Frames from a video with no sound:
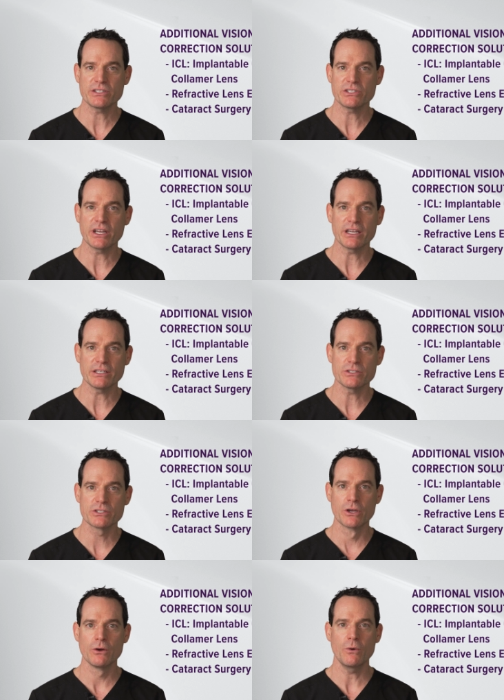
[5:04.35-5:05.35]

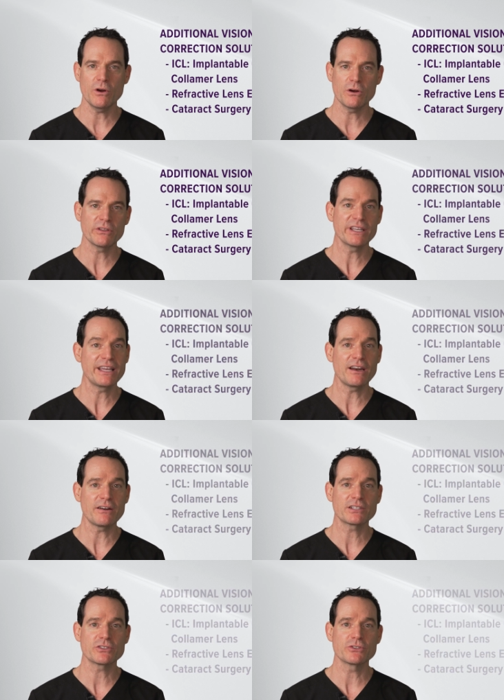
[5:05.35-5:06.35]
exchange, or early
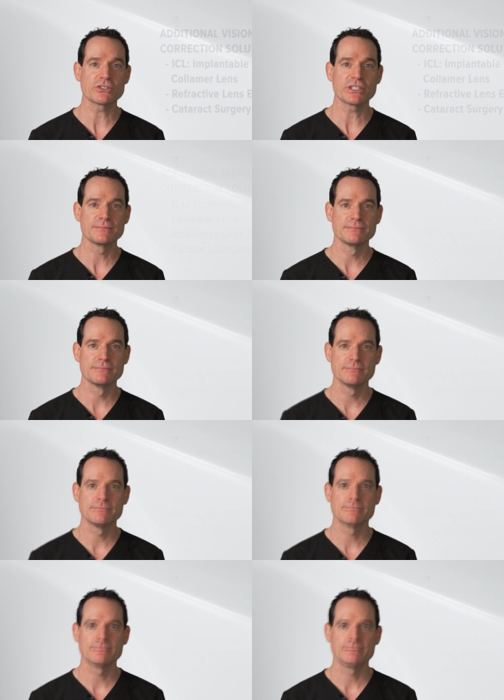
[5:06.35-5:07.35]
cataract surgery.
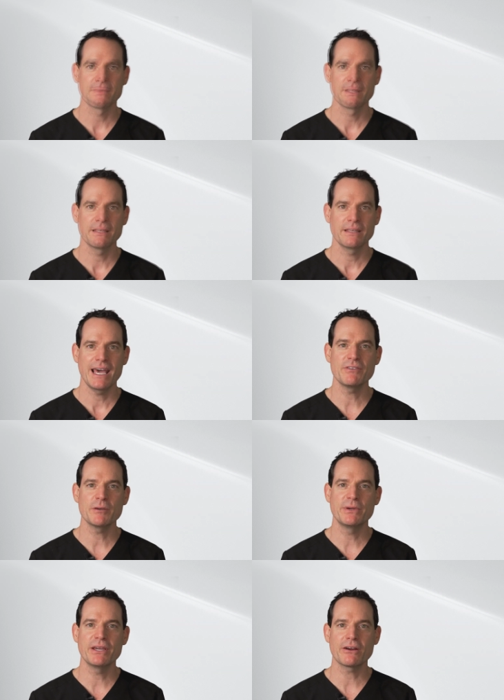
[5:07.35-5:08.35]

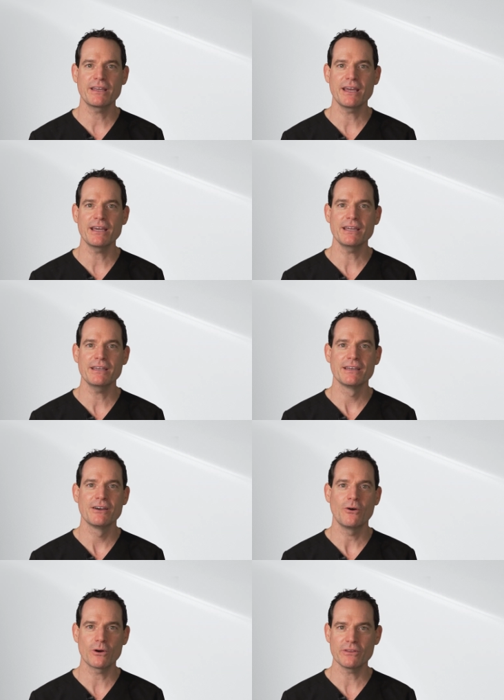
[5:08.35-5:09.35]
Having P R K
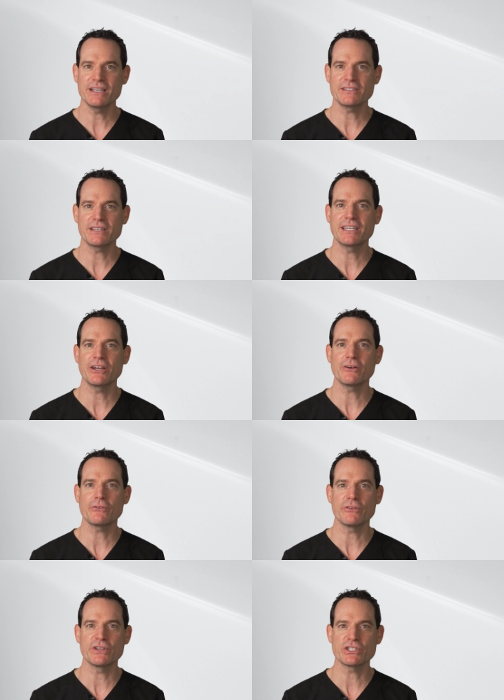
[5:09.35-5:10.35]
or LASIK here at
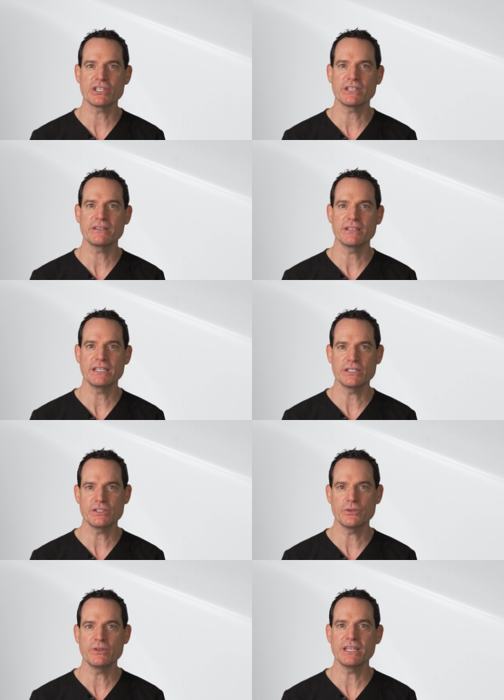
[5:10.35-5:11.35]
ReVision
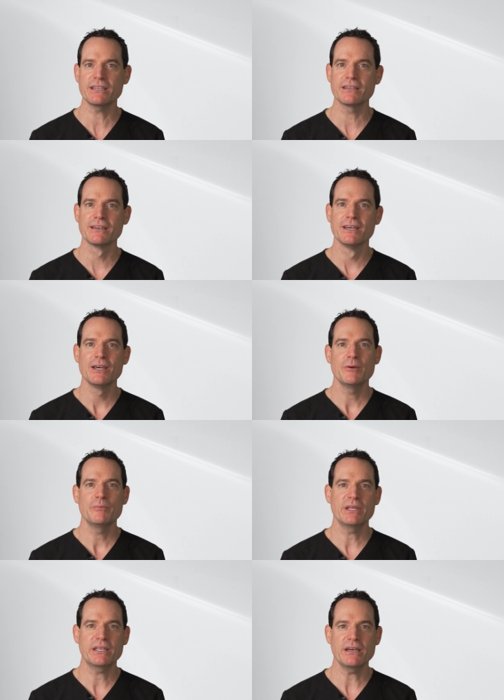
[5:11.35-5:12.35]
is unique
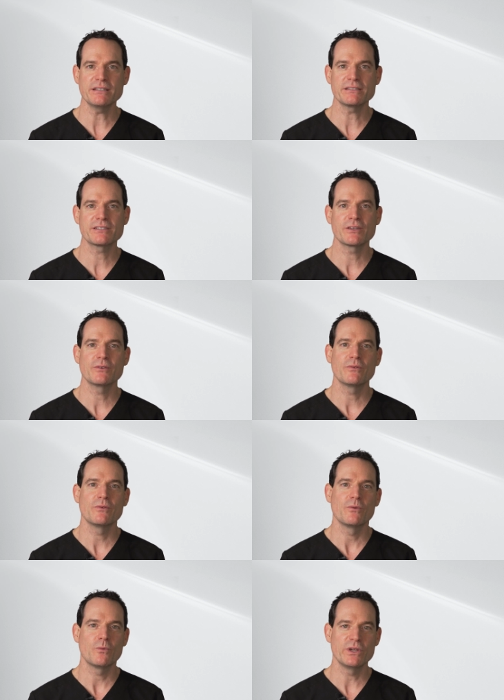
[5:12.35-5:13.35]
because
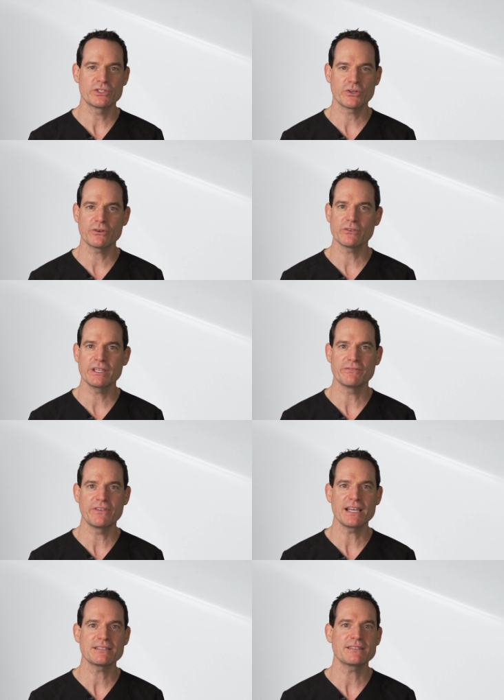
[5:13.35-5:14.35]
we certainly
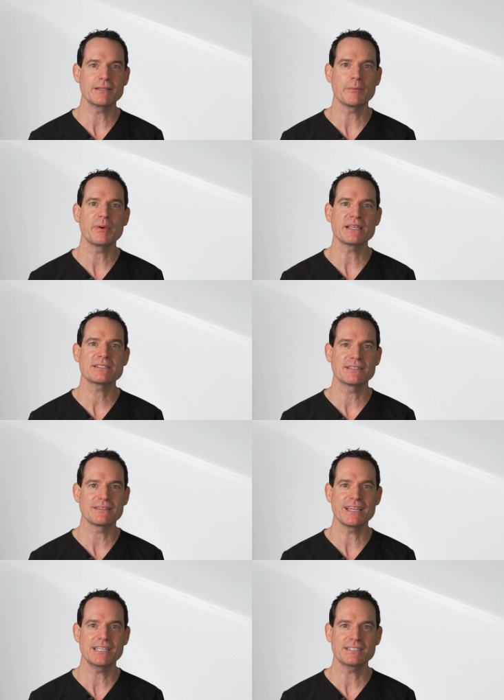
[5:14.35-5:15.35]
invest in the best
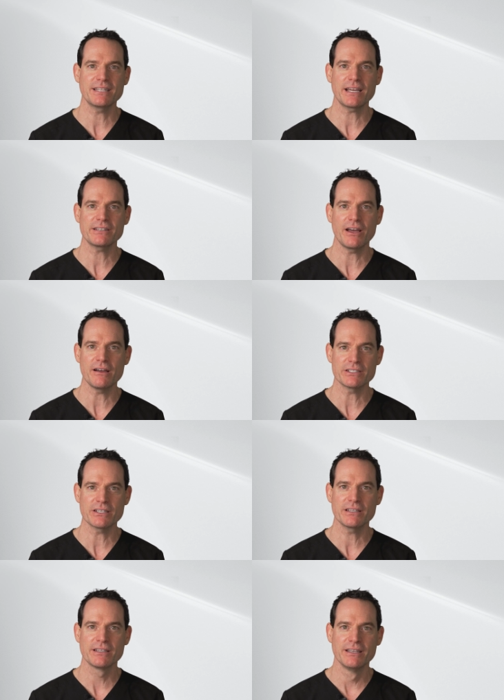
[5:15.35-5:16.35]
and latest
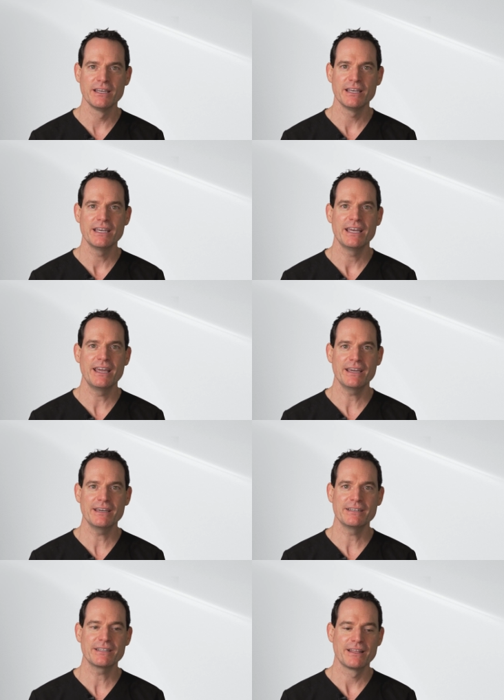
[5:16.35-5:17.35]
technology,
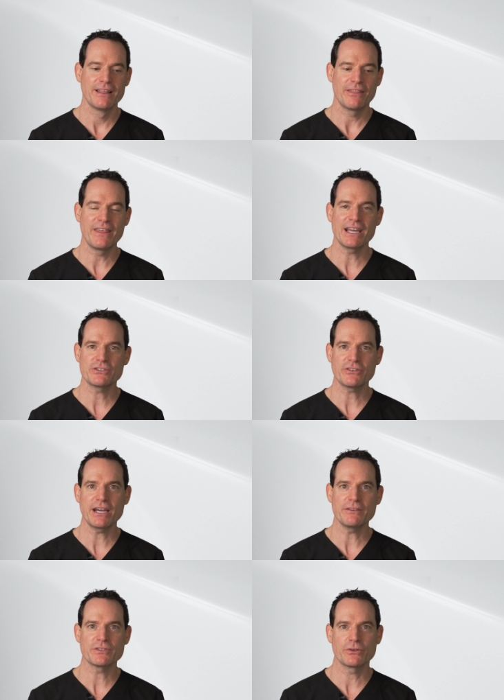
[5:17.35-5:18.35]
and that
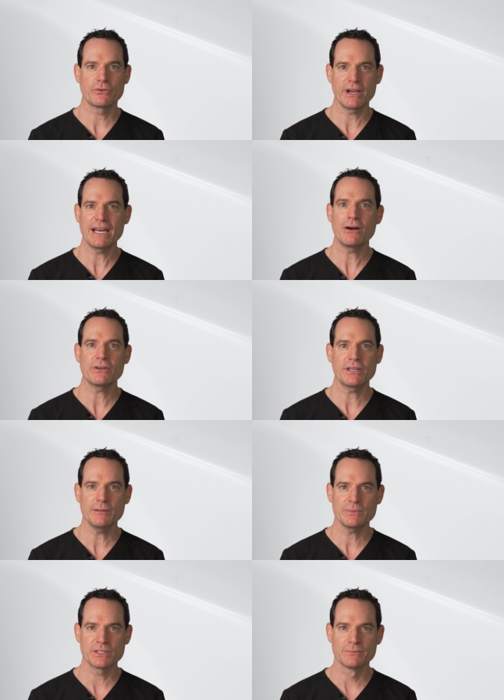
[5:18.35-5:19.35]
drives great
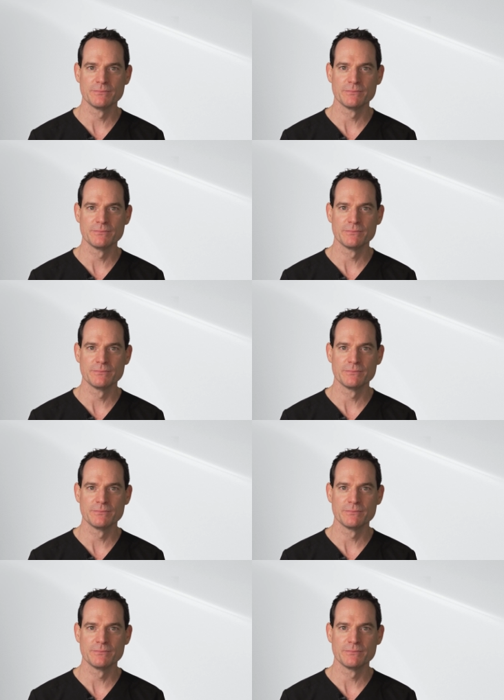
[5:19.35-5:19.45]
outcomes.